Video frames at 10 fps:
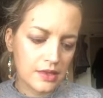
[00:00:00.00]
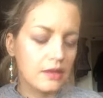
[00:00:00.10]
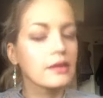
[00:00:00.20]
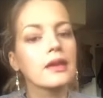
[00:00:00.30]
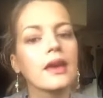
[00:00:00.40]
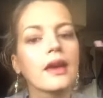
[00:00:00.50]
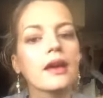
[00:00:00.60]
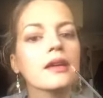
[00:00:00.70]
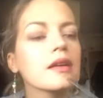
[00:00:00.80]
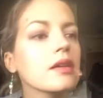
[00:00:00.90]
Yeah,
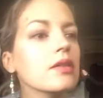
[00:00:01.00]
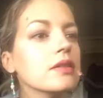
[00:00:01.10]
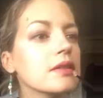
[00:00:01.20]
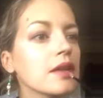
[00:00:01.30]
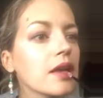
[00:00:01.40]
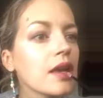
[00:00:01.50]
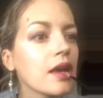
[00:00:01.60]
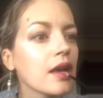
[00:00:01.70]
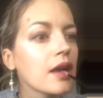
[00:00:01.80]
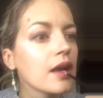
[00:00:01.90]
we'll see.
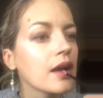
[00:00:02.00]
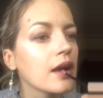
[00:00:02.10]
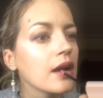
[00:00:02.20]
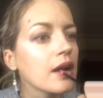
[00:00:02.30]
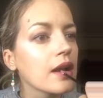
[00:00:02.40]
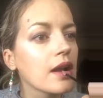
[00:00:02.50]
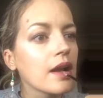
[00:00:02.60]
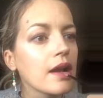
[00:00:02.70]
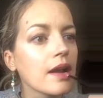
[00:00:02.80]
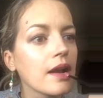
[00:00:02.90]
I just
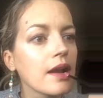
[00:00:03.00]
had it